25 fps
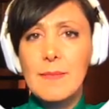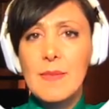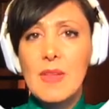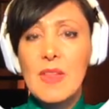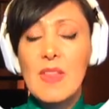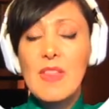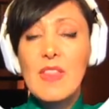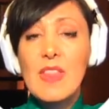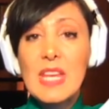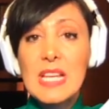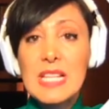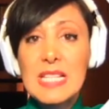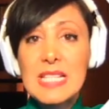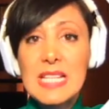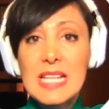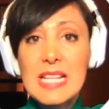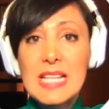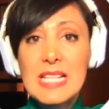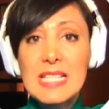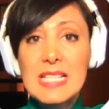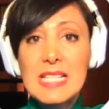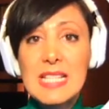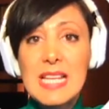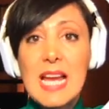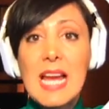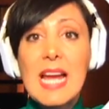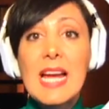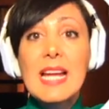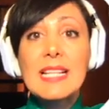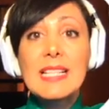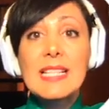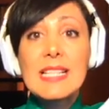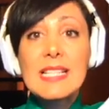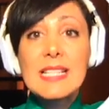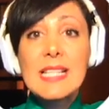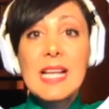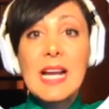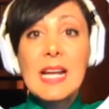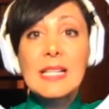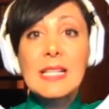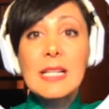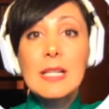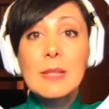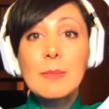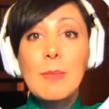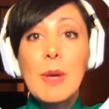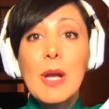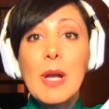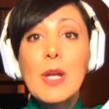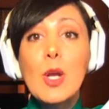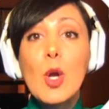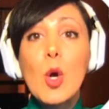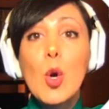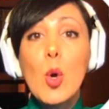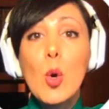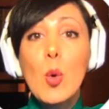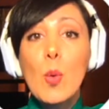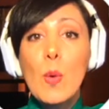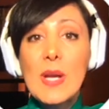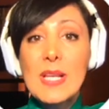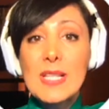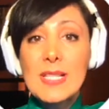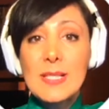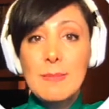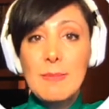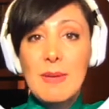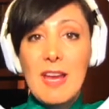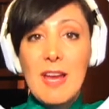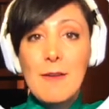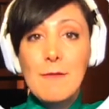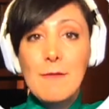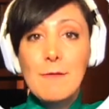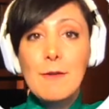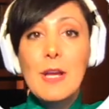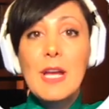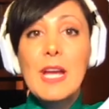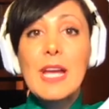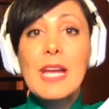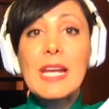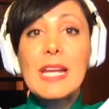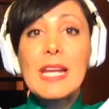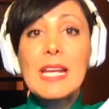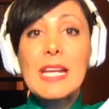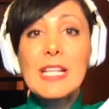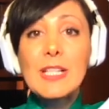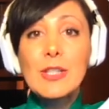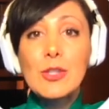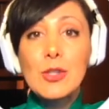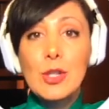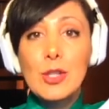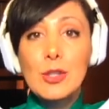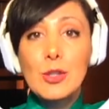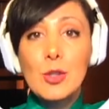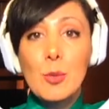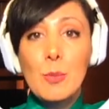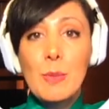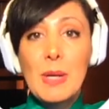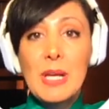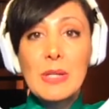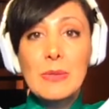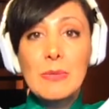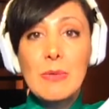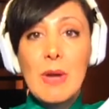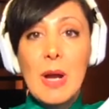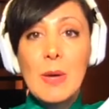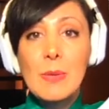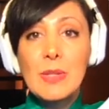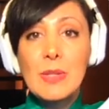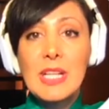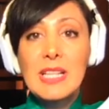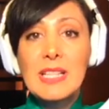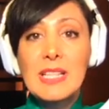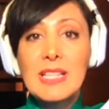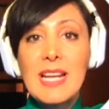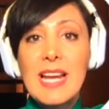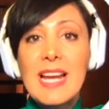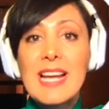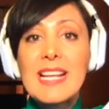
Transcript: This is decided by OSPF intra-domain routing,